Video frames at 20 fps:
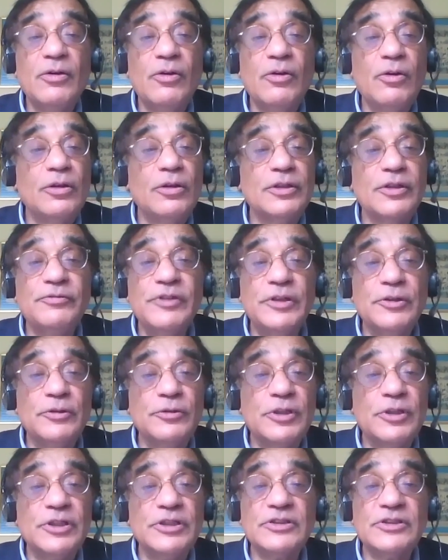all the
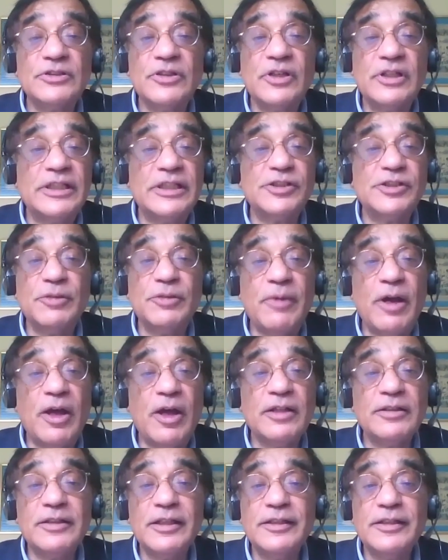viewers, the
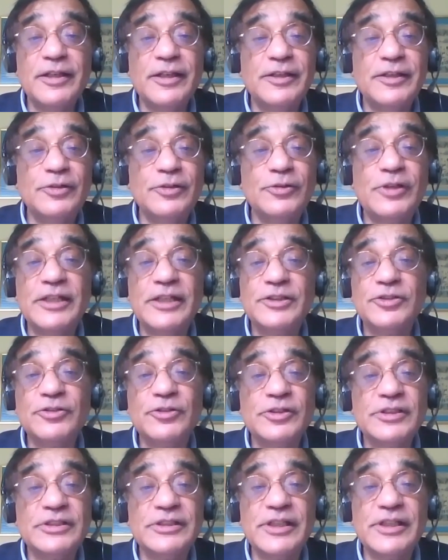Jamaat in the UK
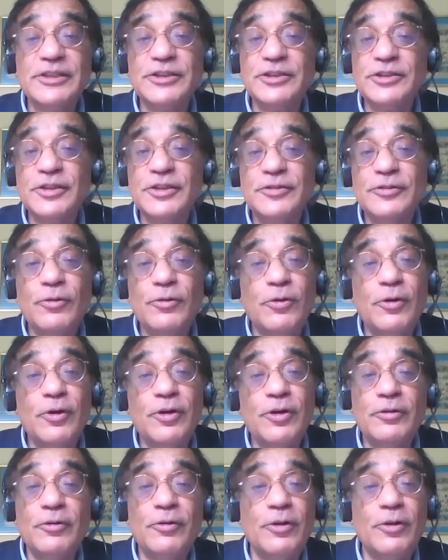jurisdiction
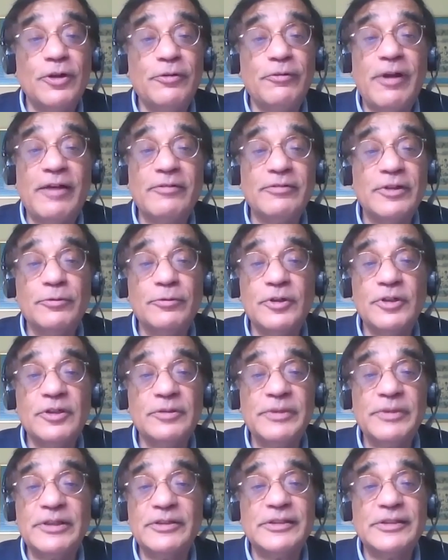or all around the
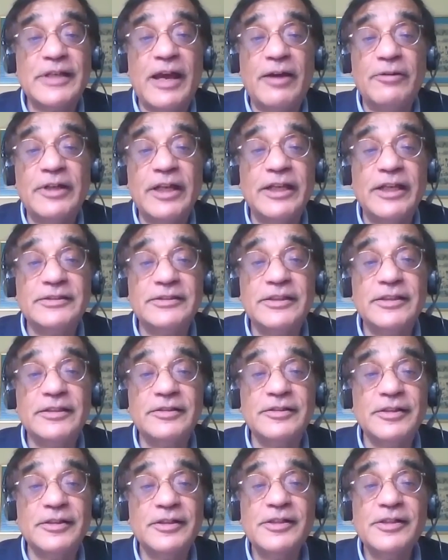world, because nowadays
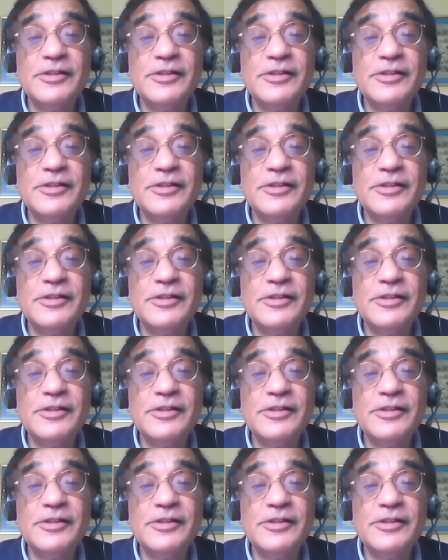in